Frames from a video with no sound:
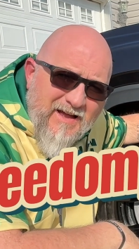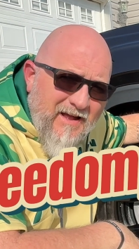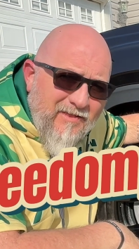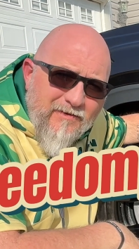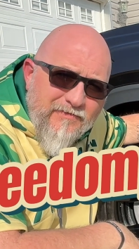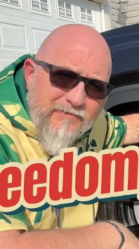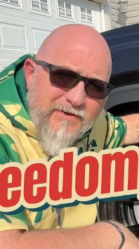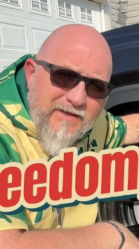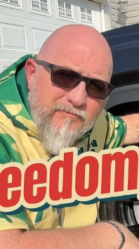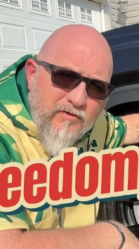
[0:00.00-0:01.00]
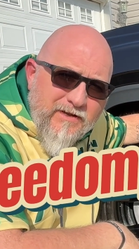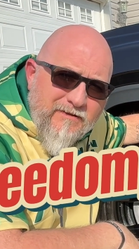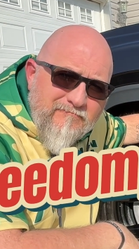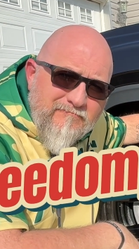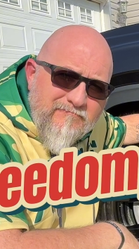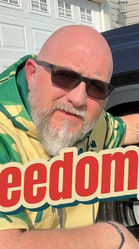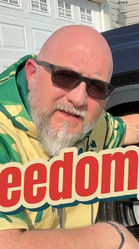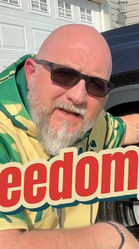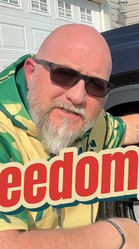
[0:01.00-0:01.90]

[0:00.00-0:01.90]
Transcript: I love 3D printing. It has